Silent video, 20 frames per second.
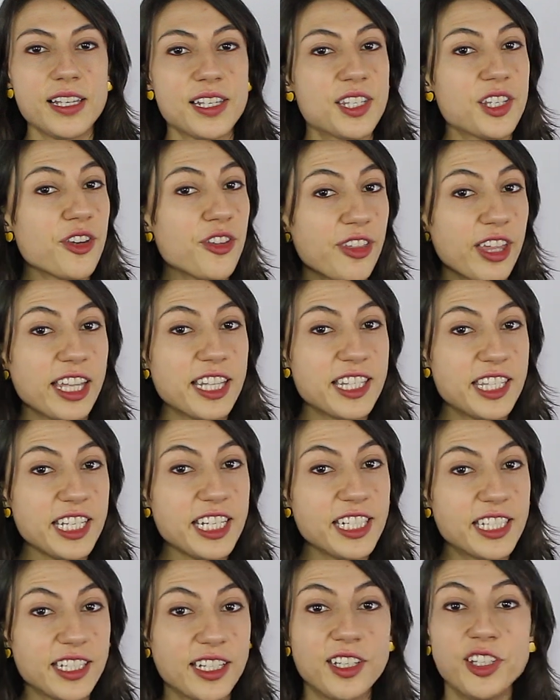So that's
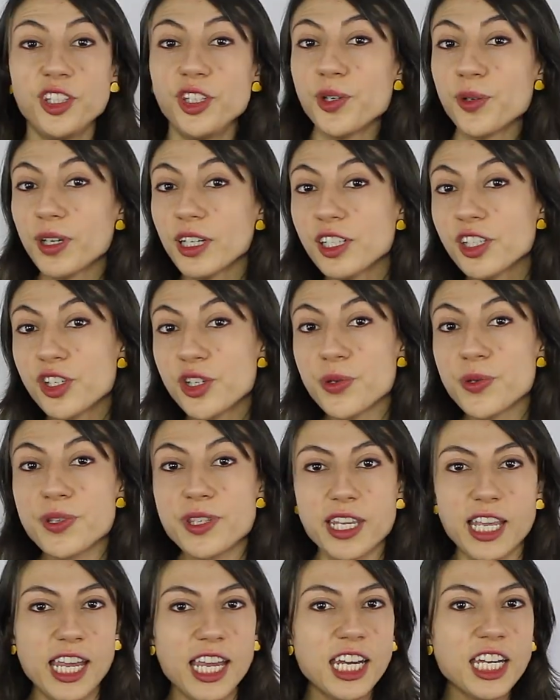it. You can
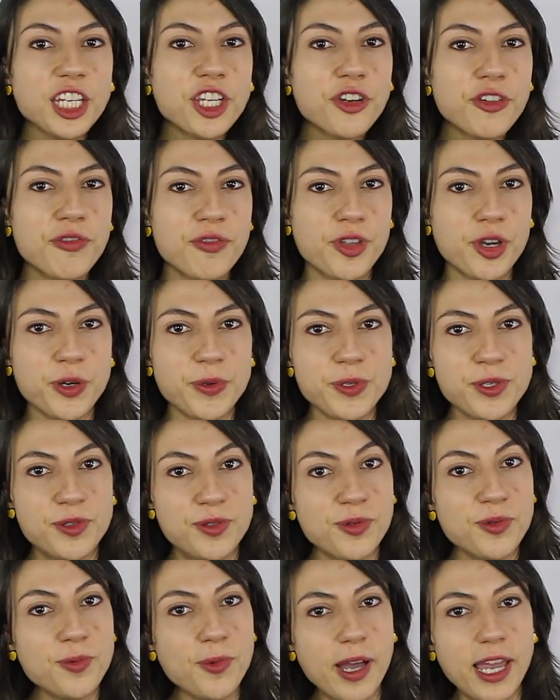choose any of those
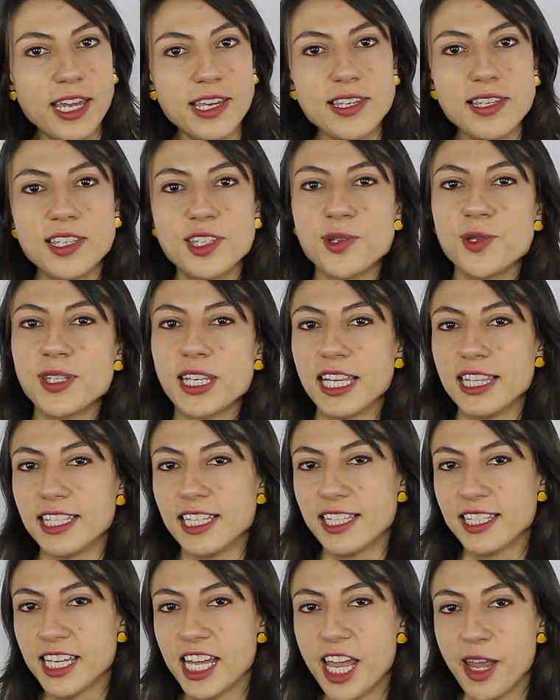2 ways to tell
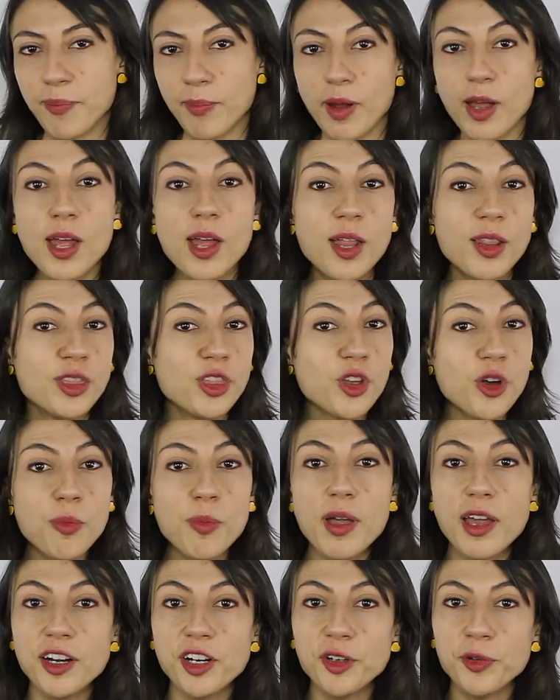the time. No
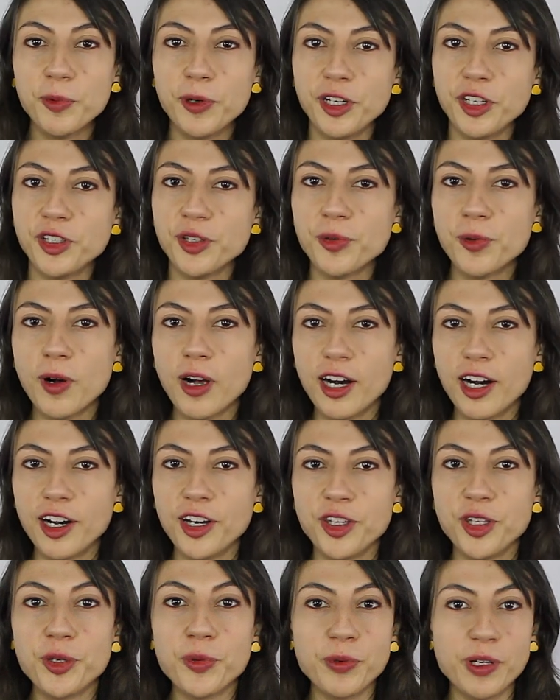matter where you are,
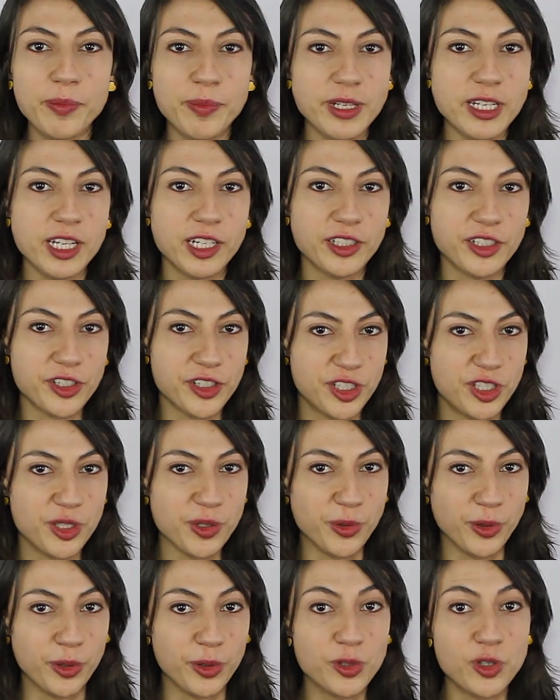you will be
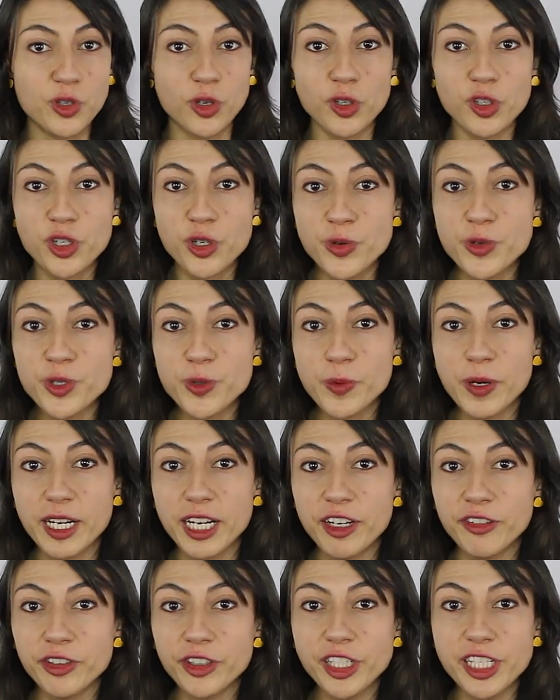understood, so choose
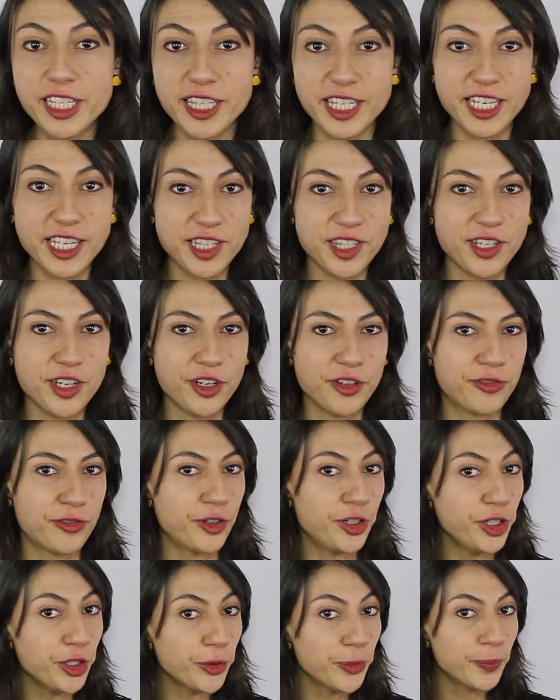whatever is easier for
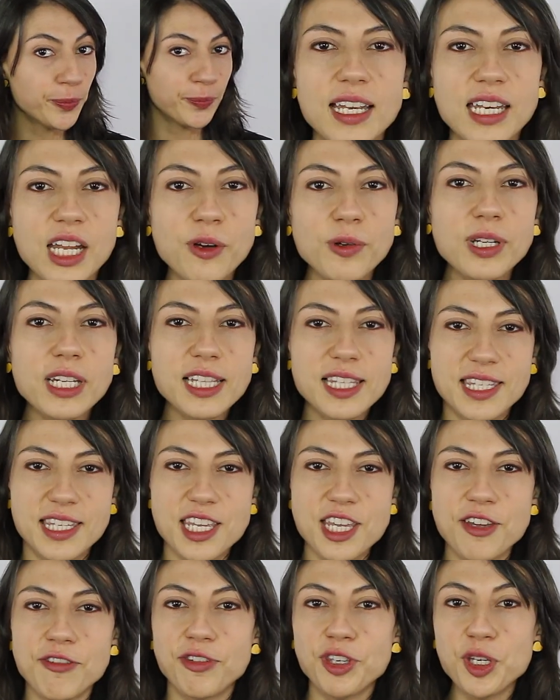you. Now let's
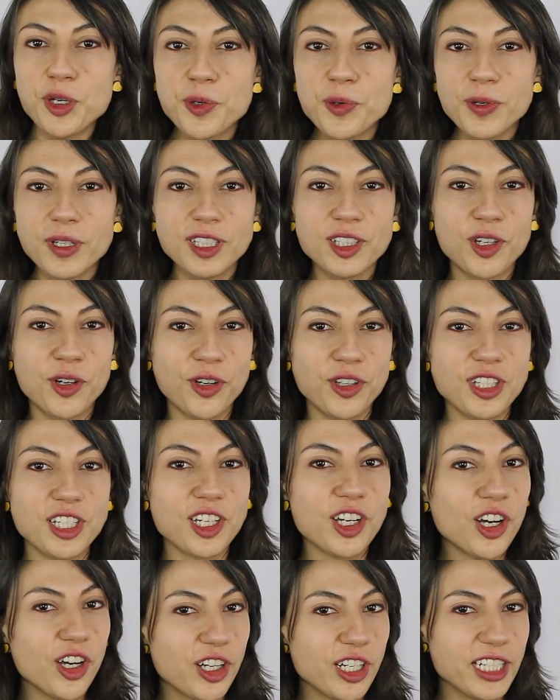see if you and Cody
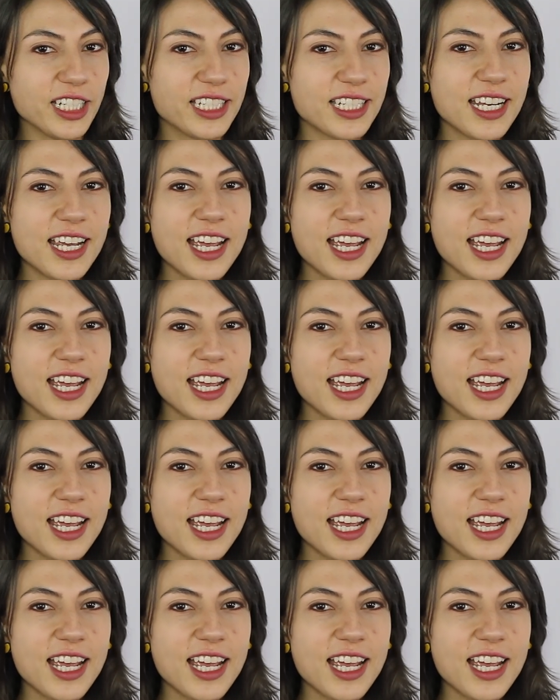got it.